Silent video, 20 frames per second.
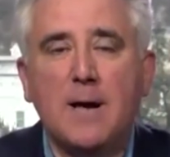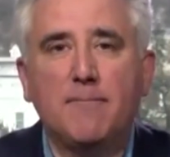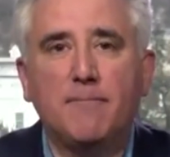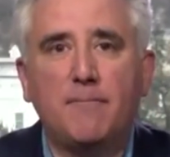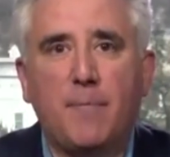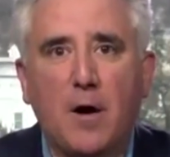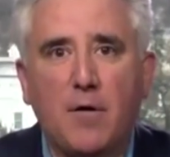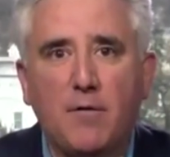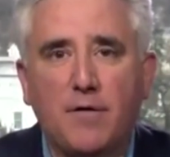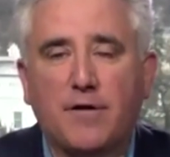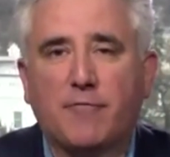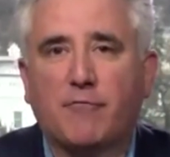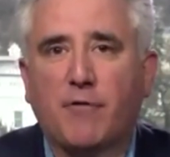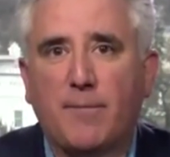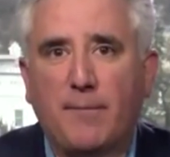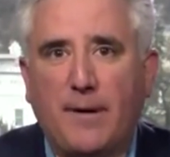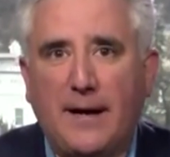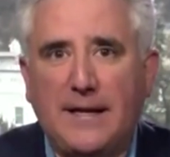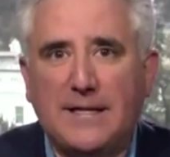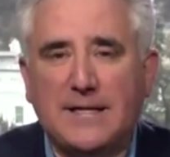both
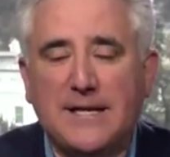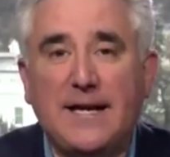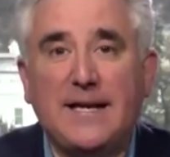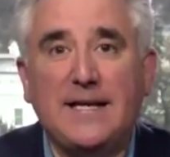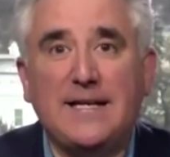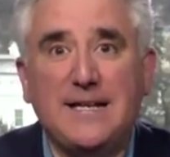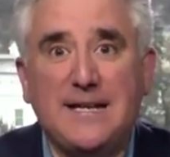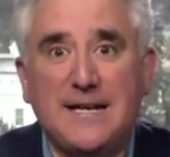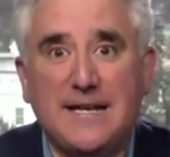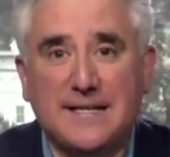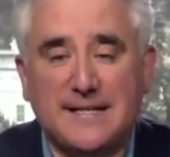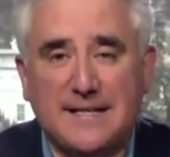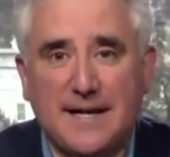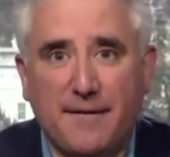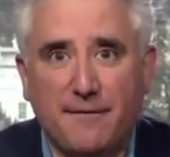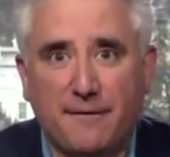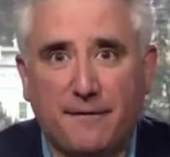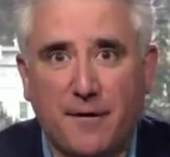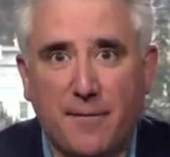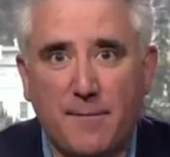repeating
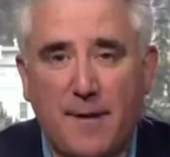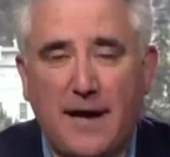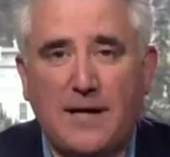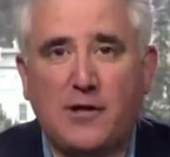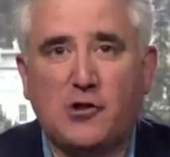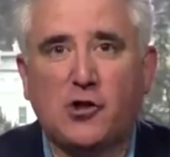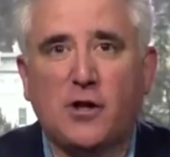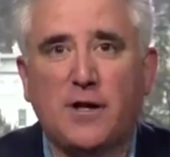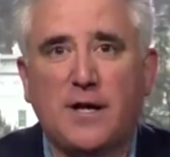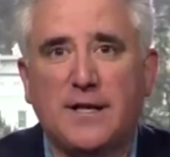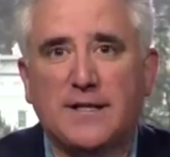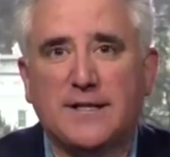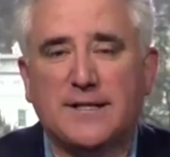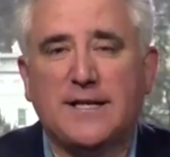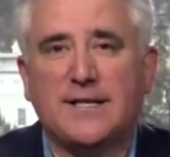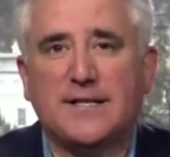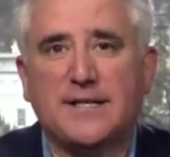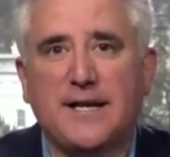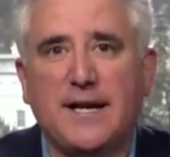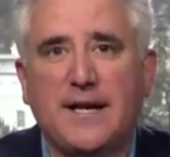disinformation,
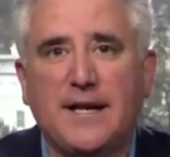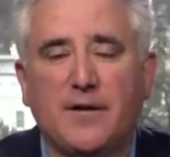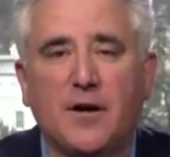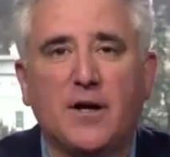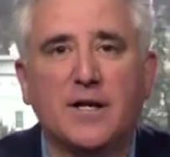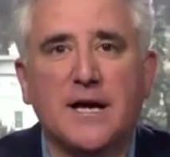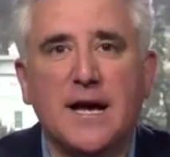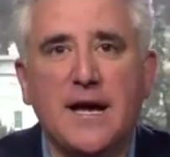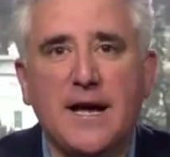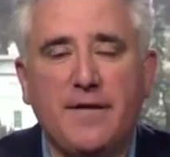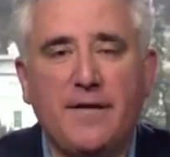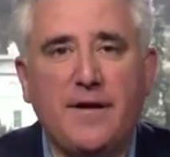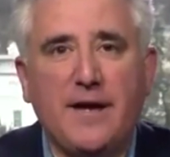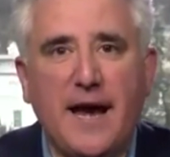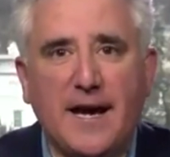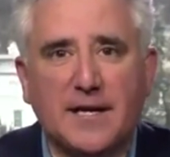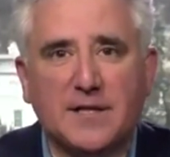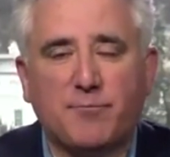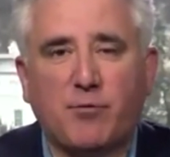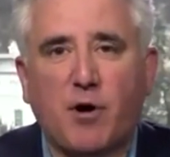insisting that
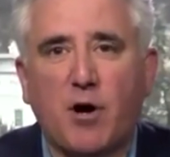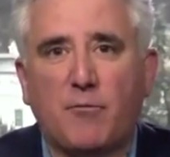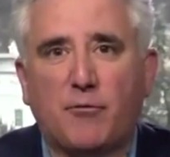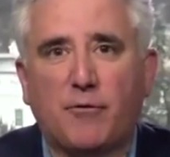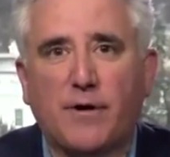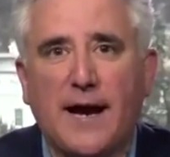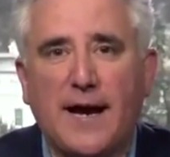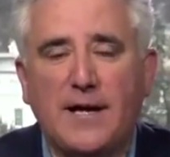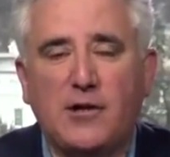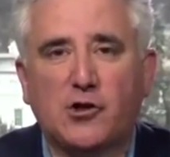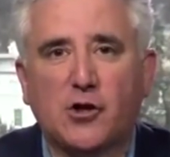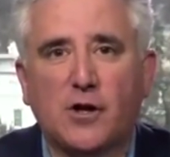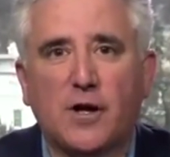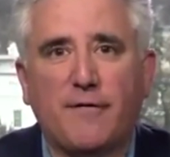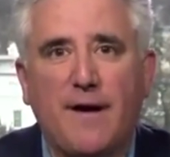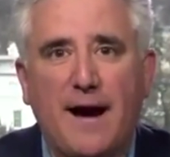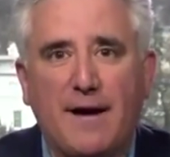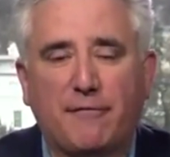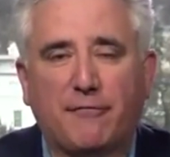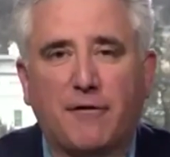the expropriation
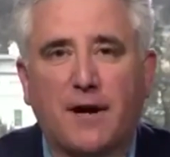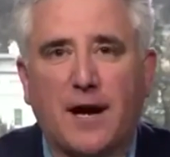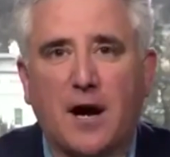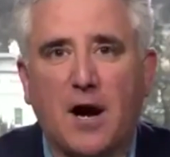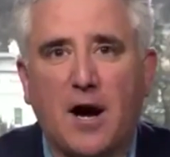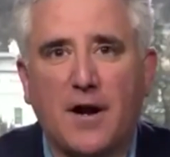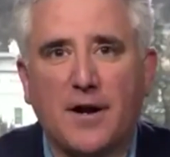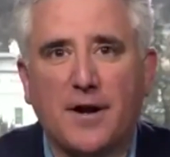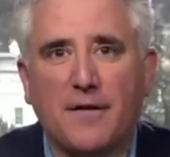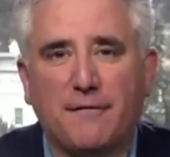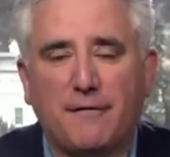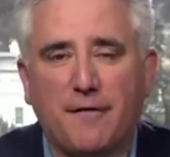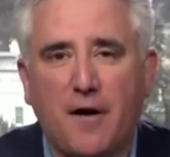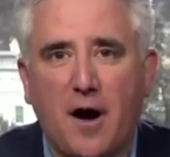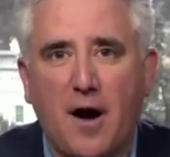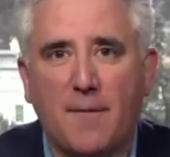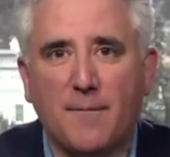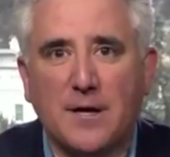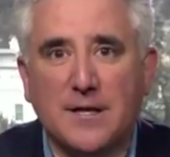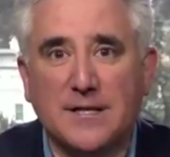of Afrikaner
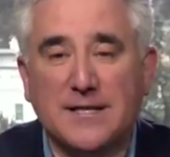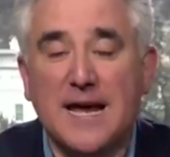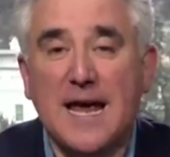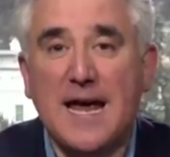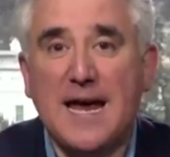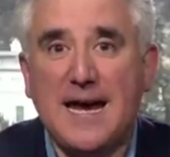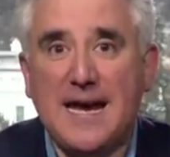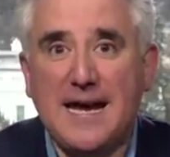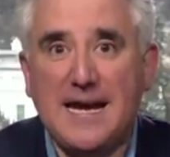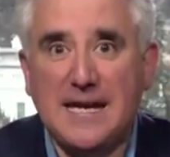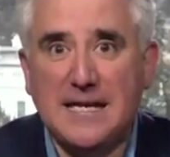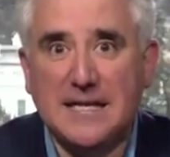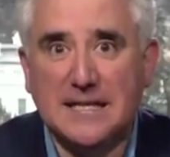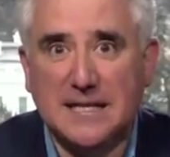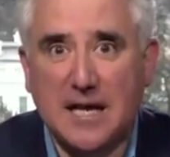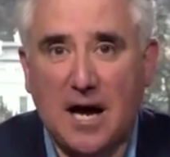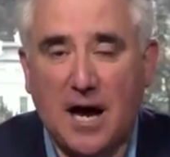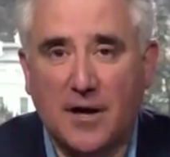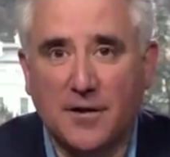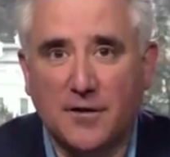farmers
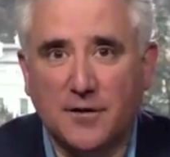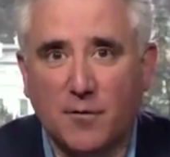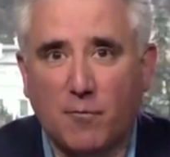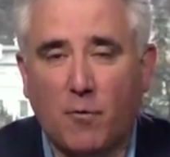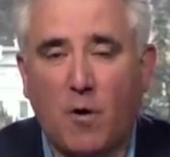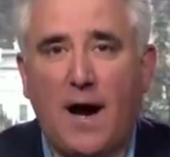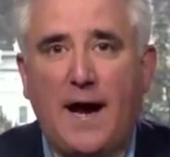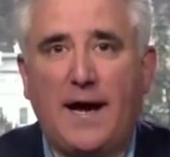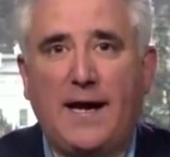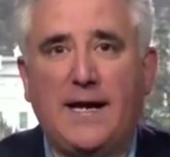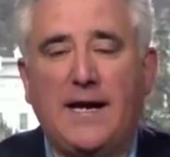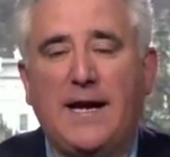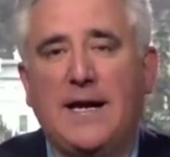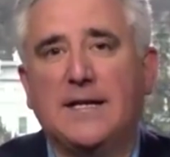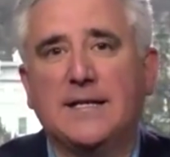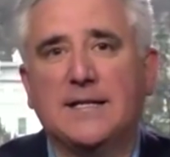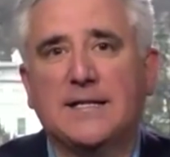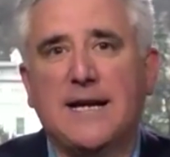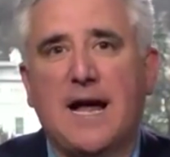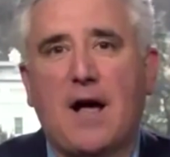is underway
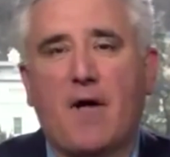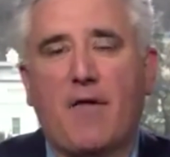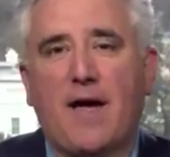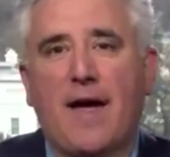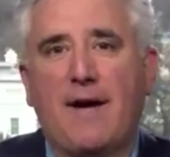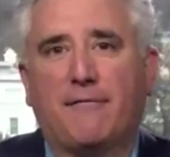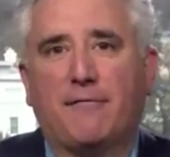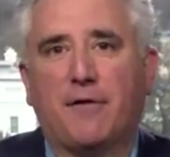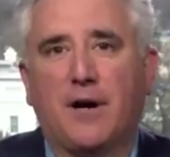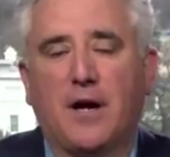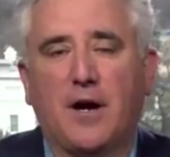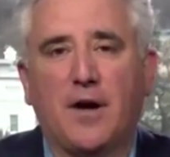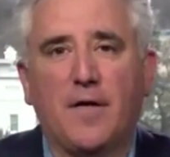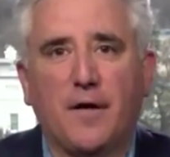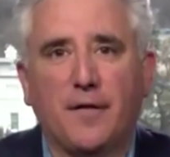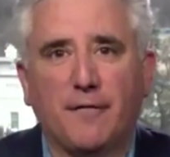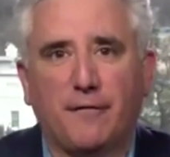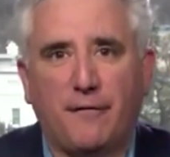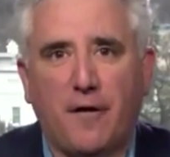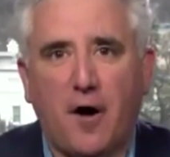in South Africa,
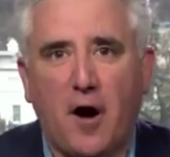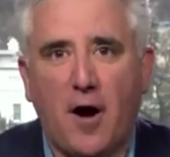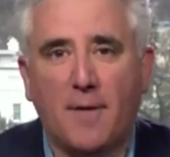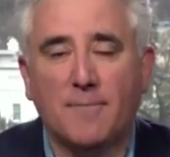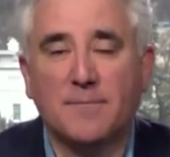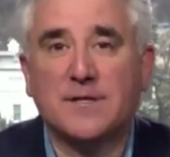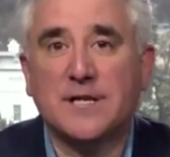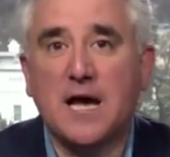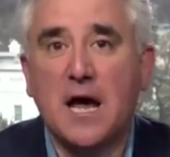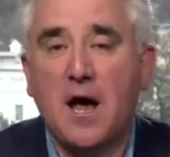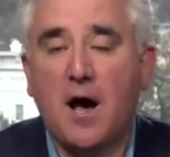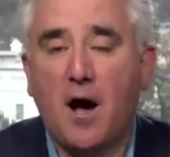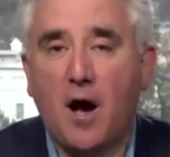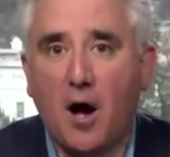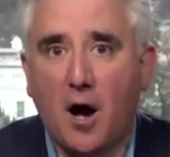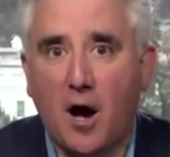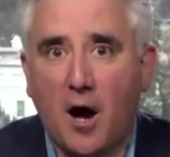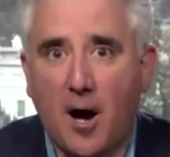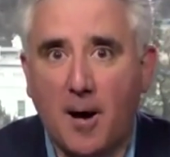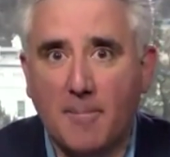that farms
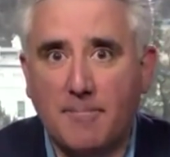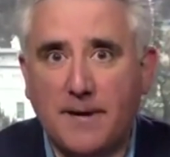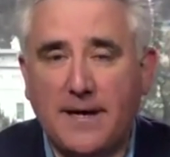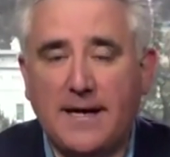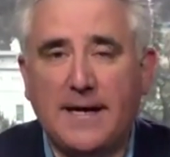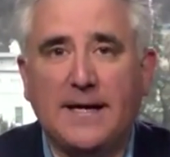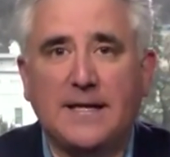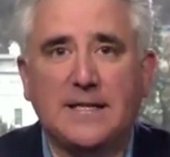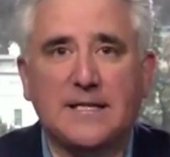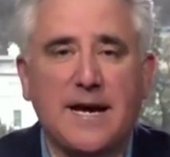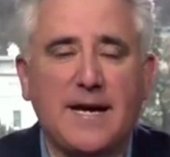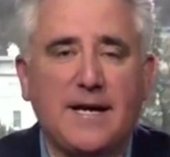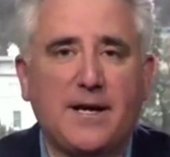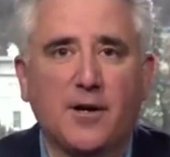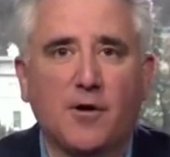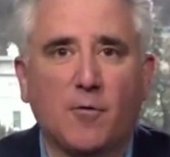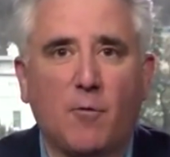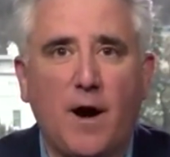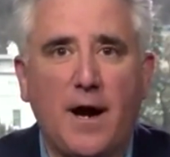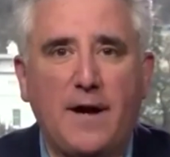are being
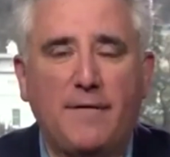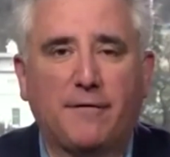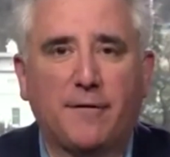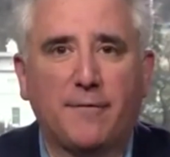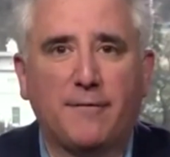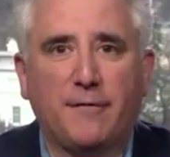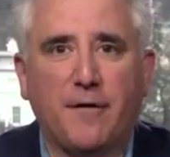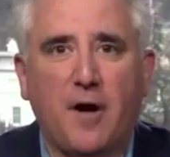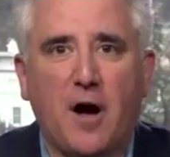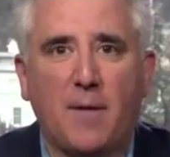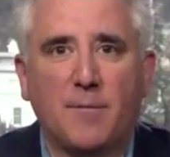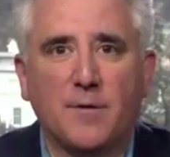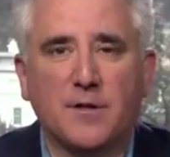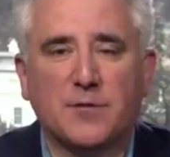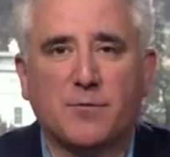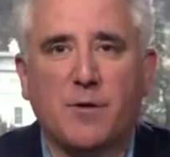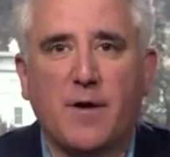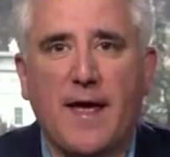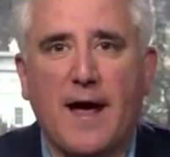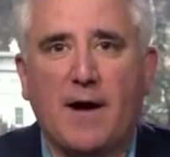taken away from
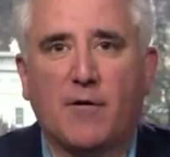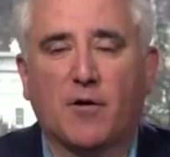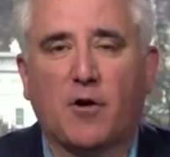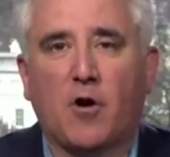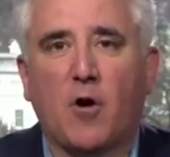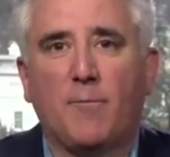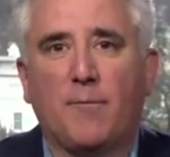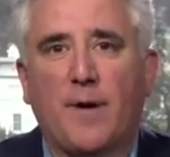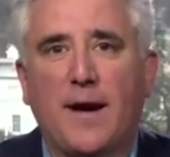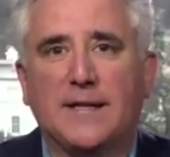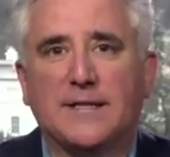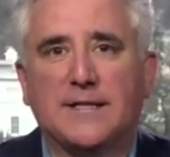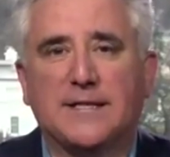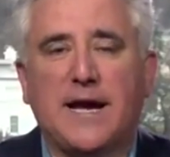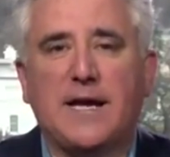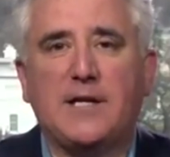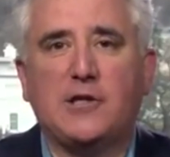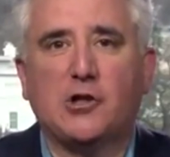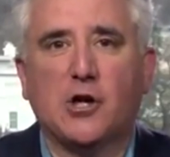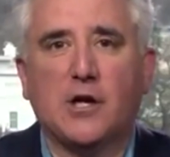farmers without
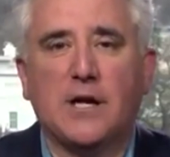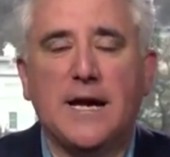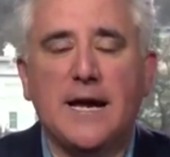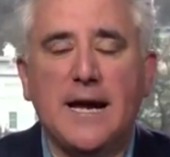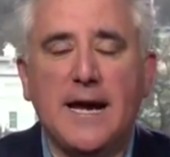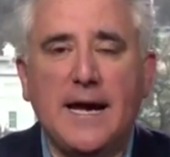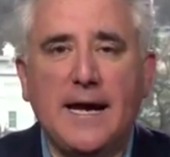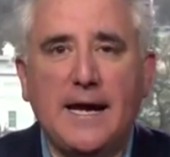compensation,